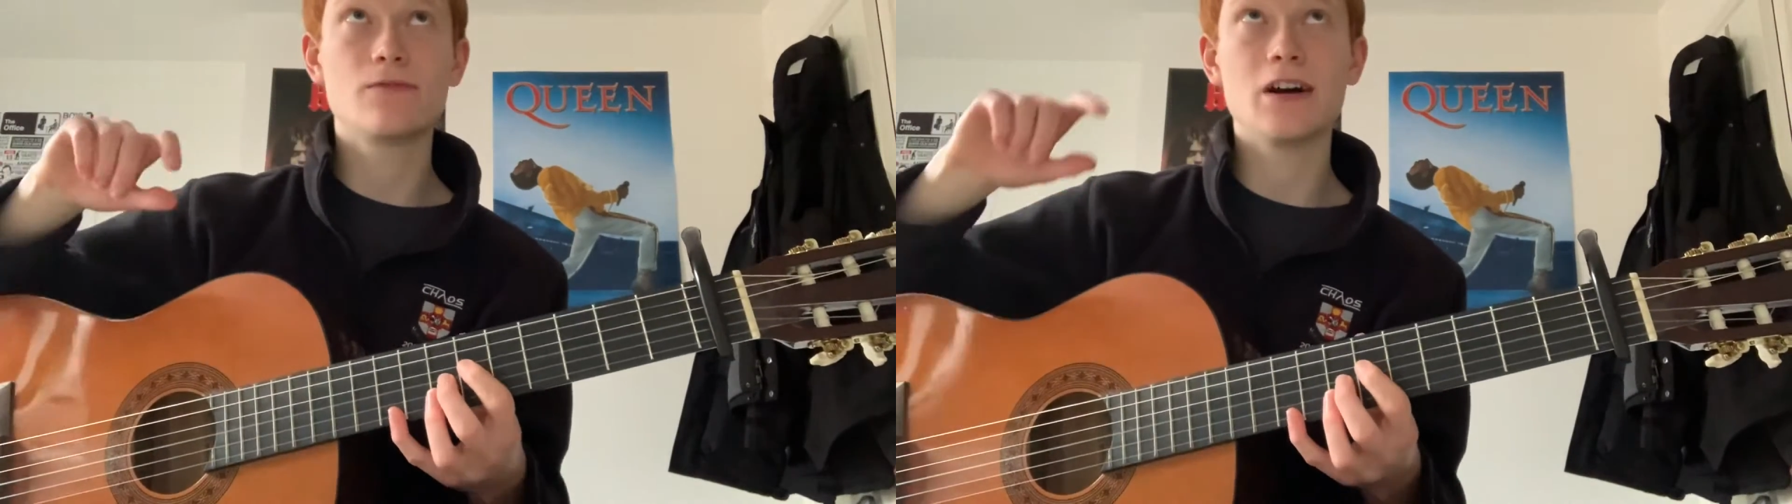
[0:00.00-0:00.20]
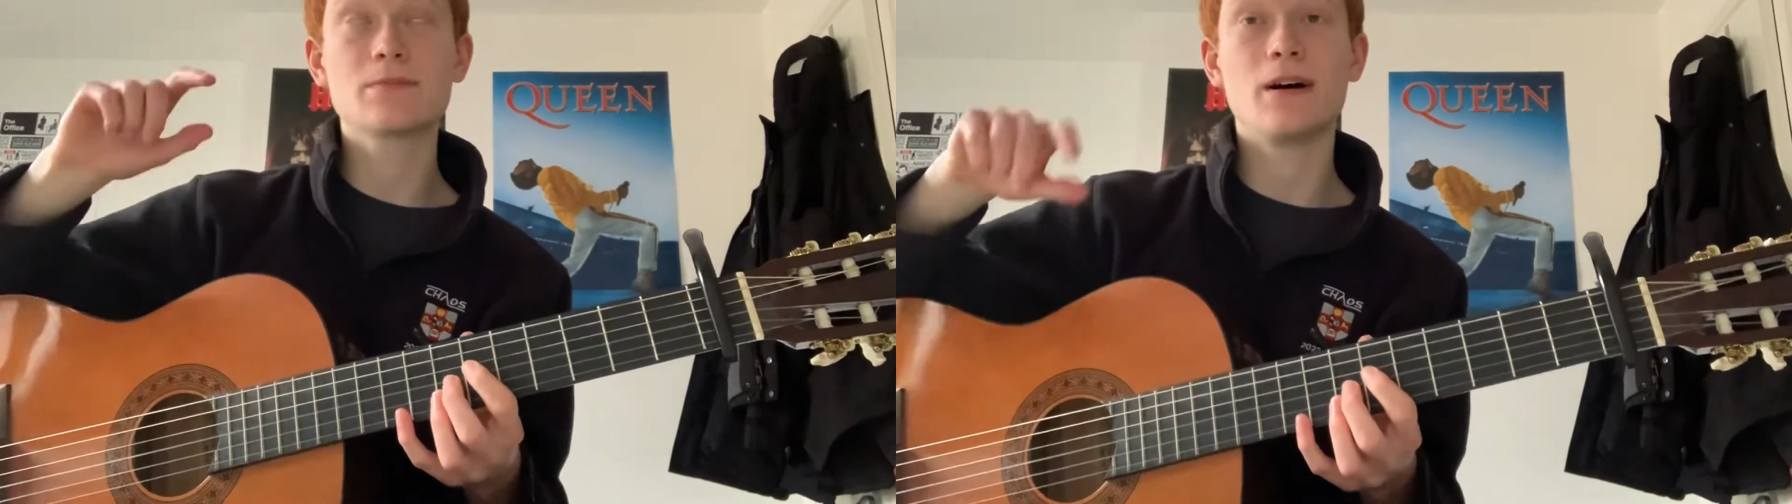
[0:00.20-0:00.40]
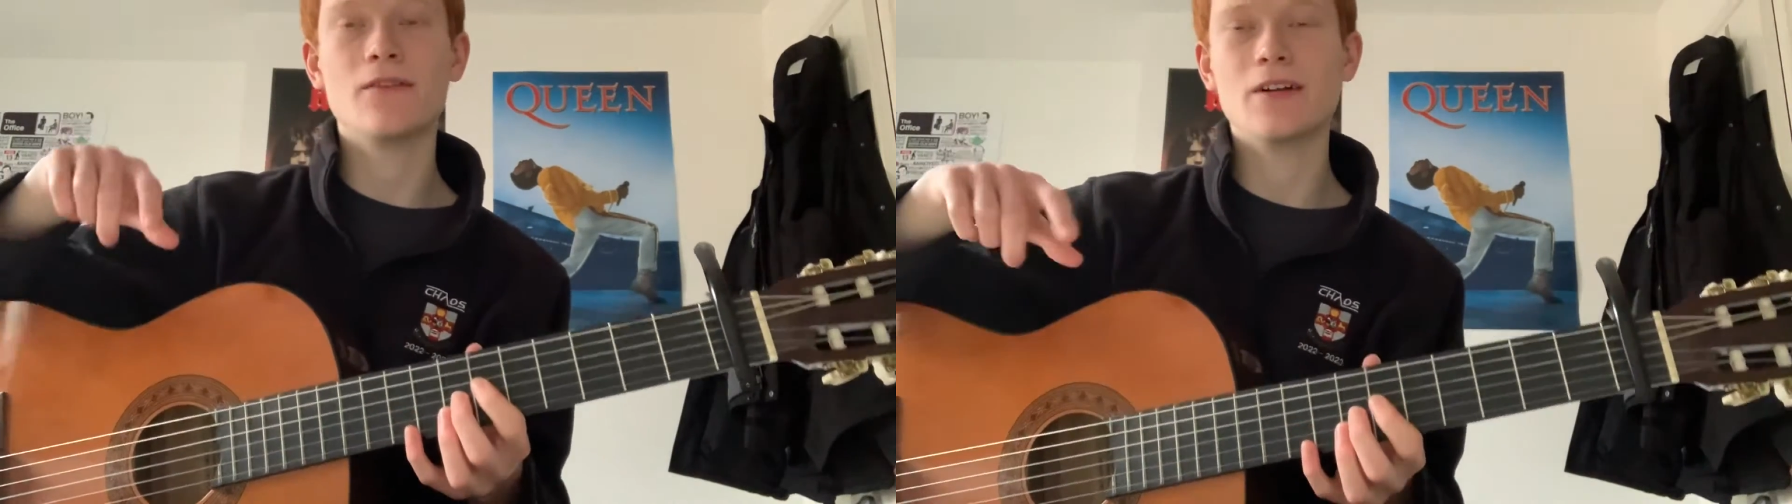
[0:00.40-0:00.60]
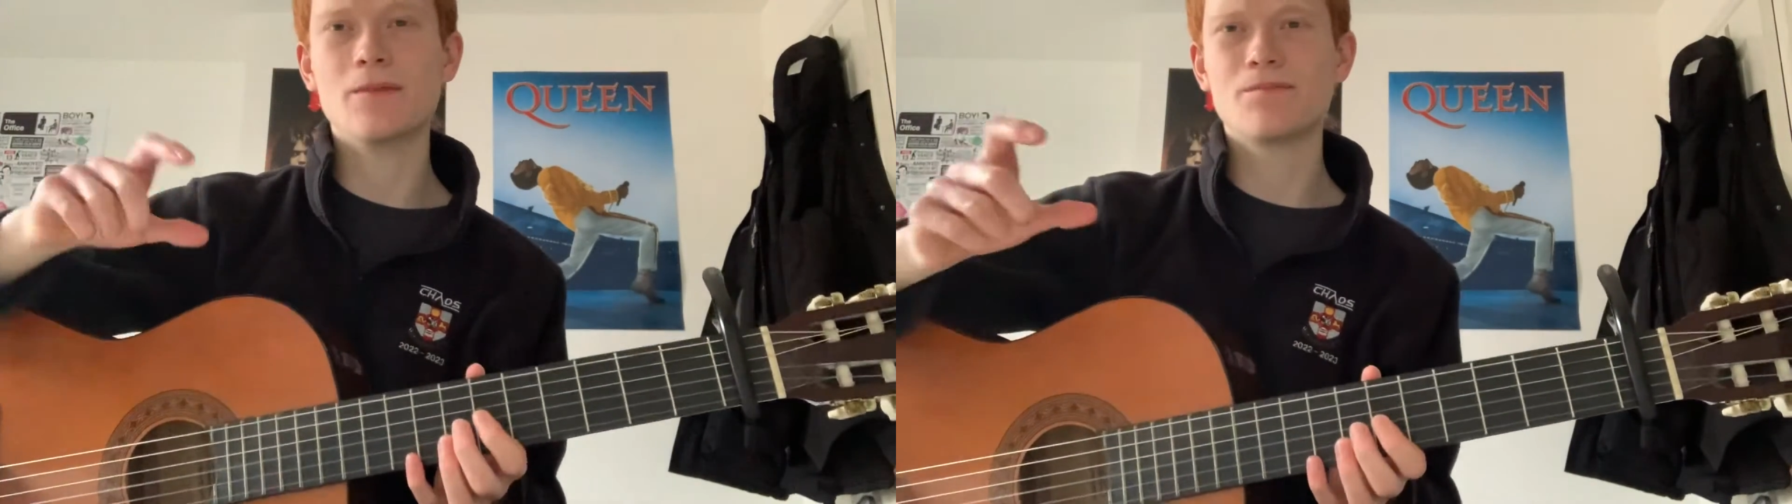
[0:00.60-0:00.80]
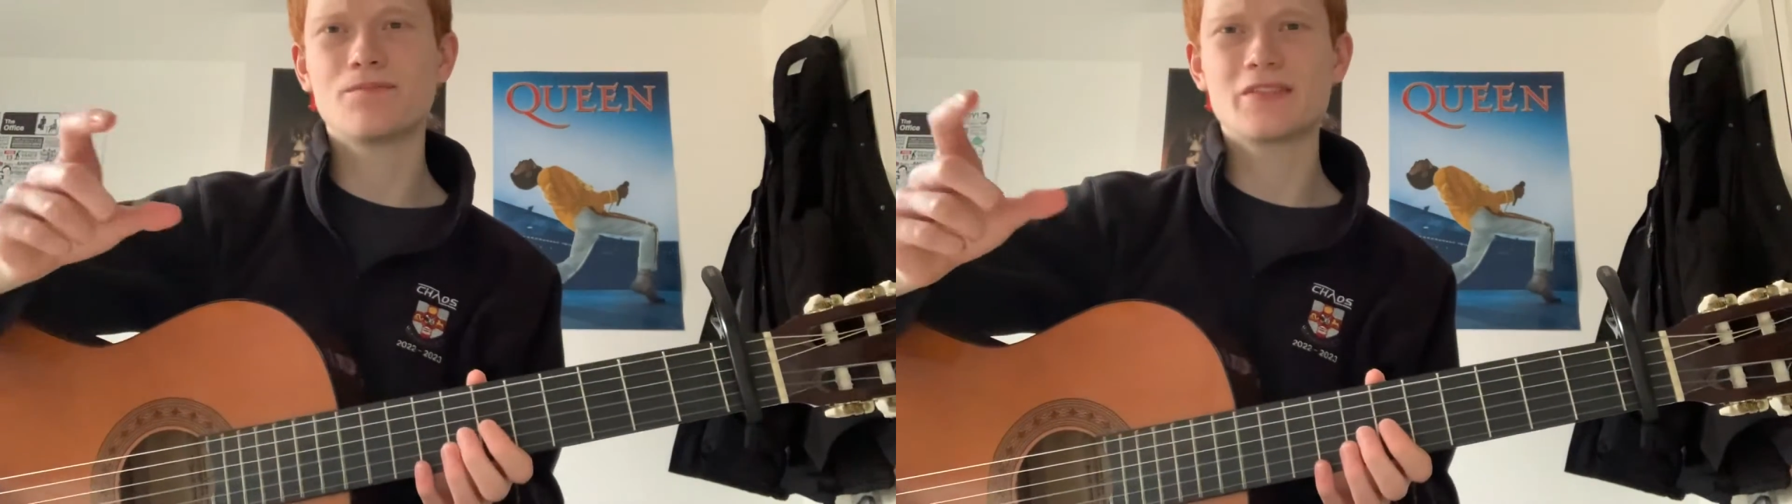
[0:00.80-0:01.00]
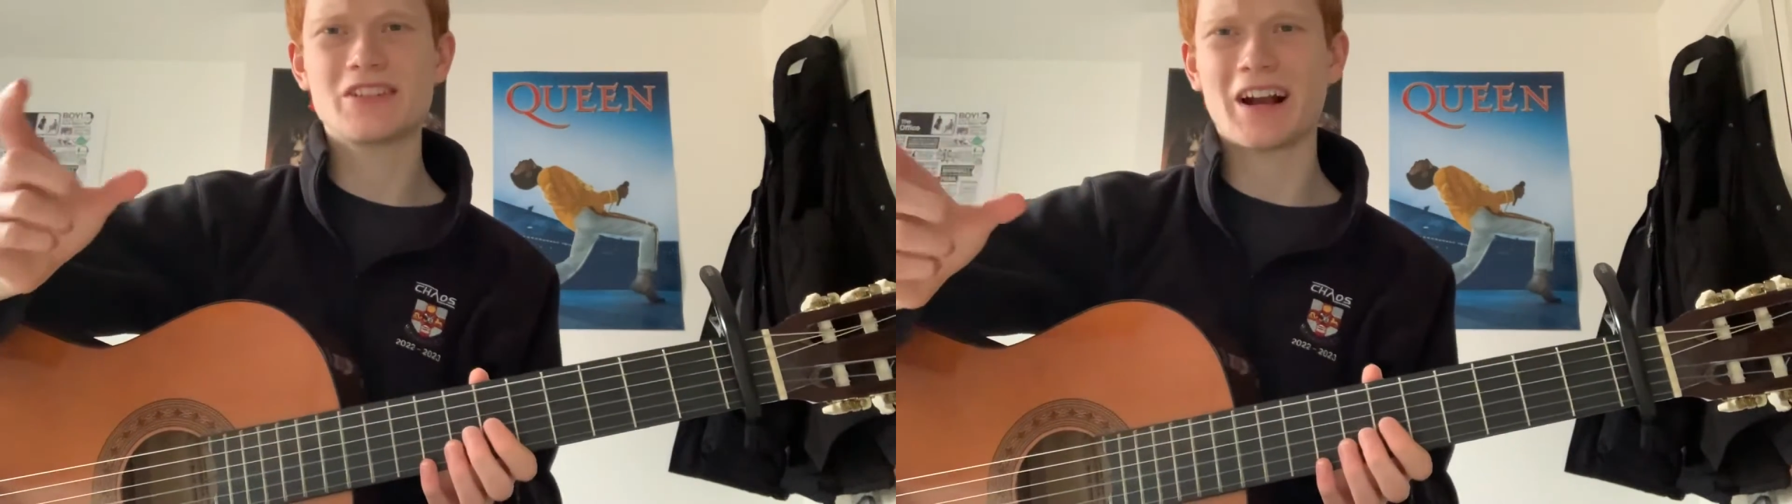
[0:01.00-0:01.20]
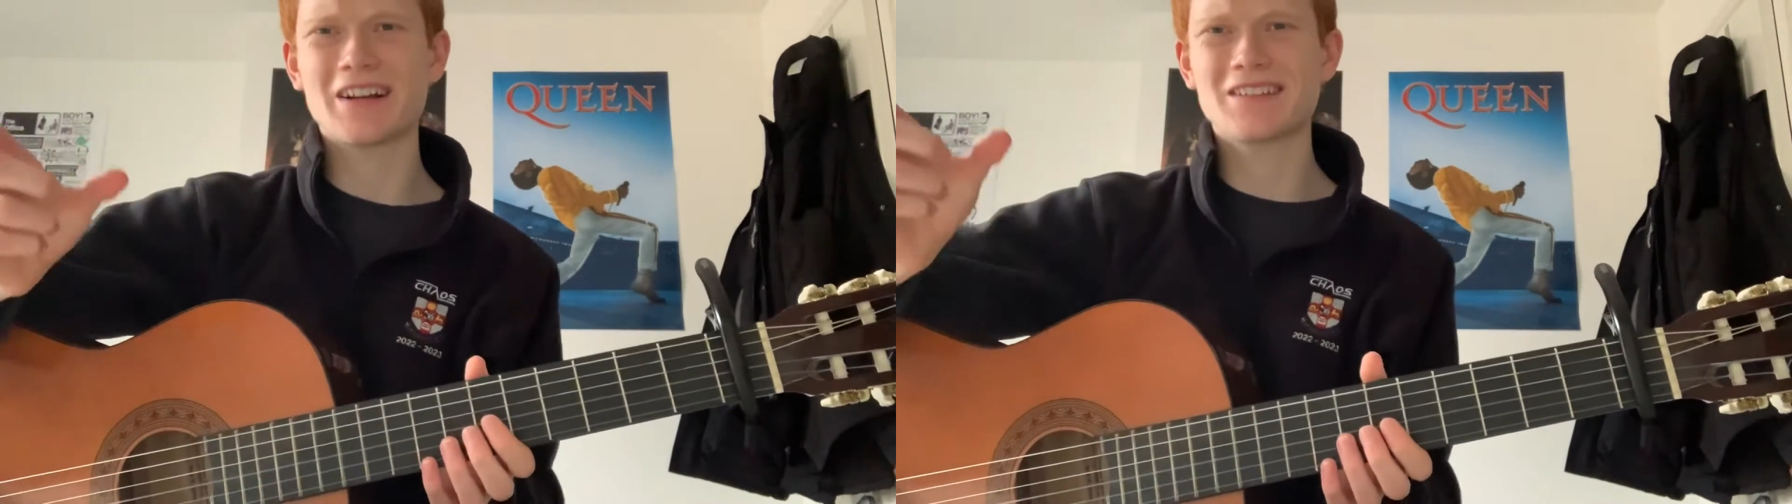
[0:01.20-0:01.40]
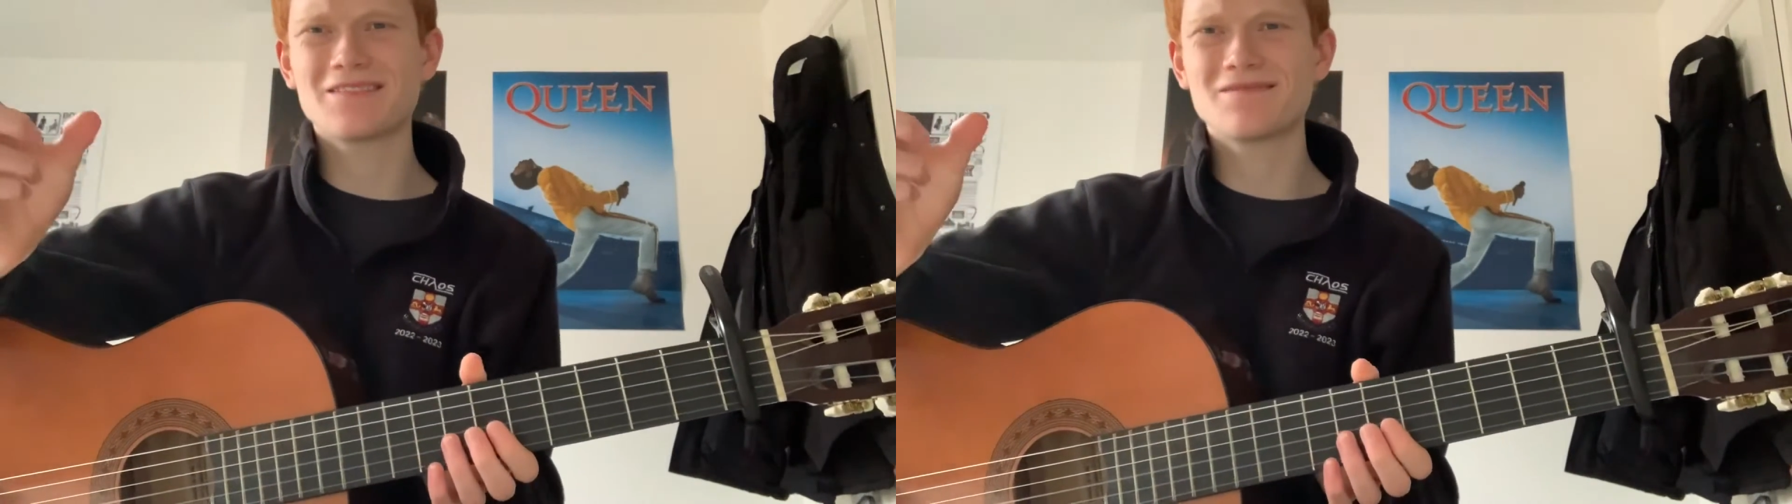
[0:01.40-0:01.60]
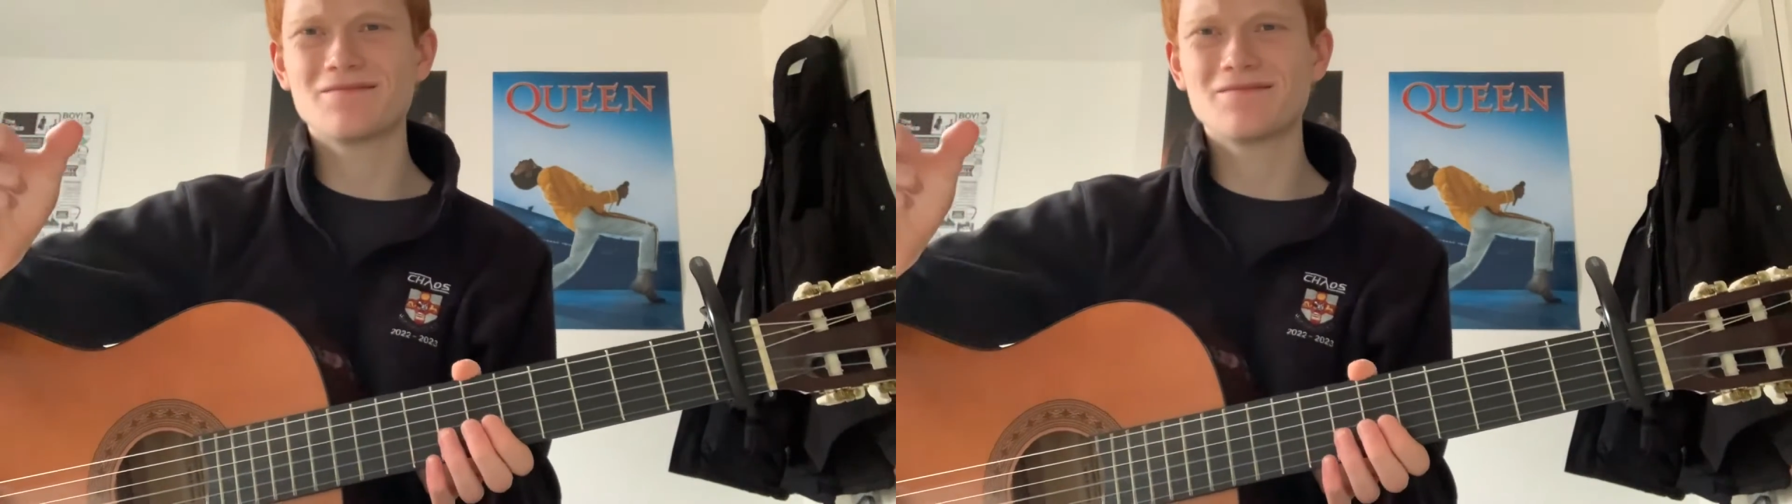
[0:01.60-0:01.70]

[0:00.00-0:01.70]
first part of the 2nd